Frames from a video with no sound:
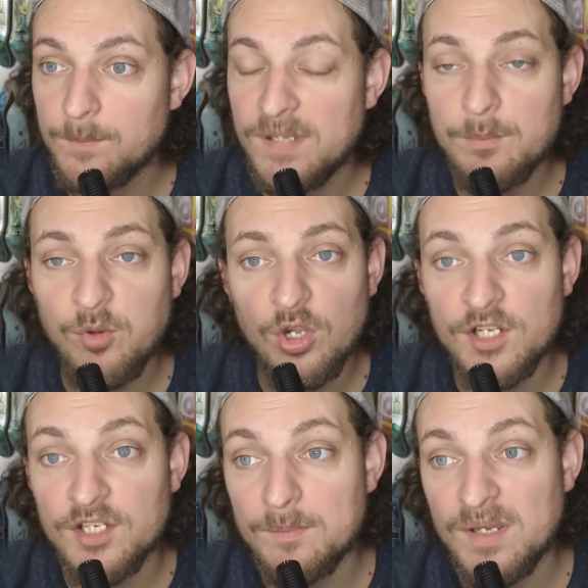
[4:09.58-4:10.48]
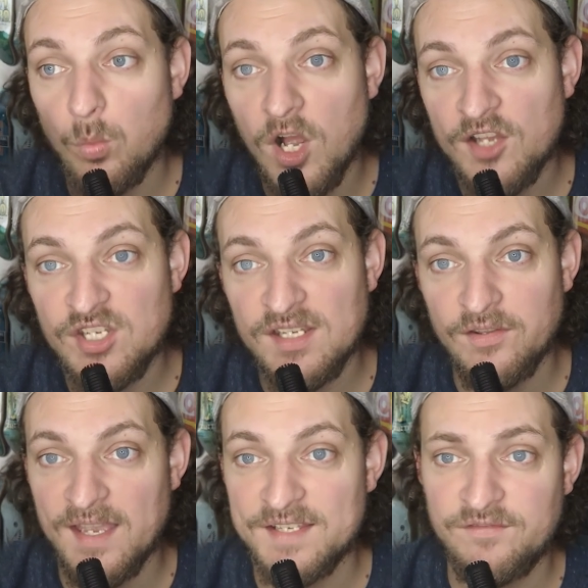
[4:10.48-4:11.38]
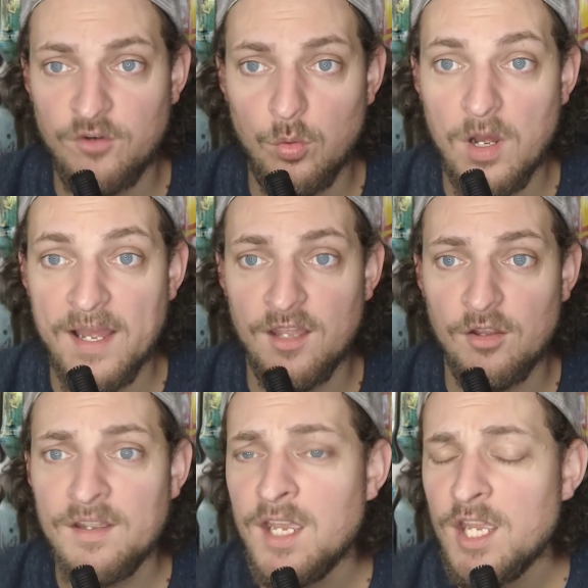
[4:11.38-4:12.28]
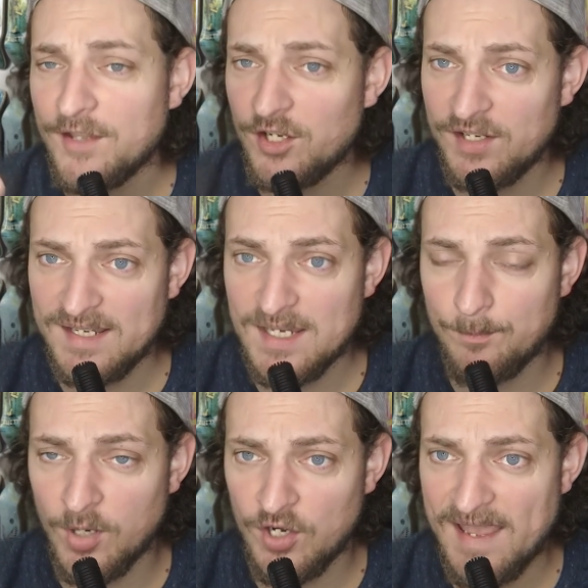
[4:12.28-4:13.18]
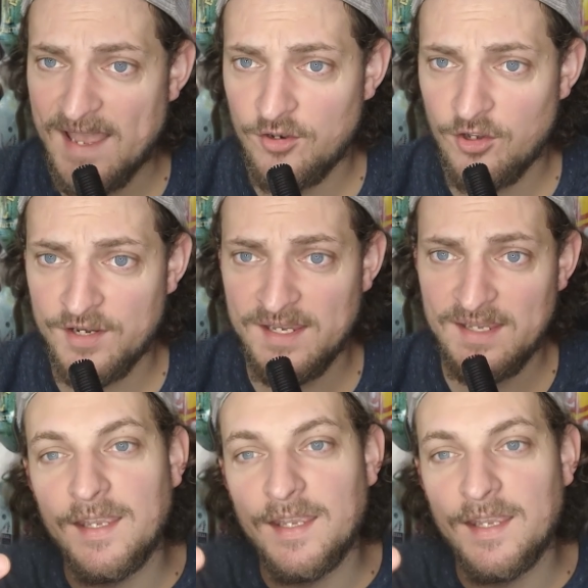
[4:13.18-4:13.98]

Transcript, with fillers: People are going to be watching it less for a while, they're gonna get burnt out on it.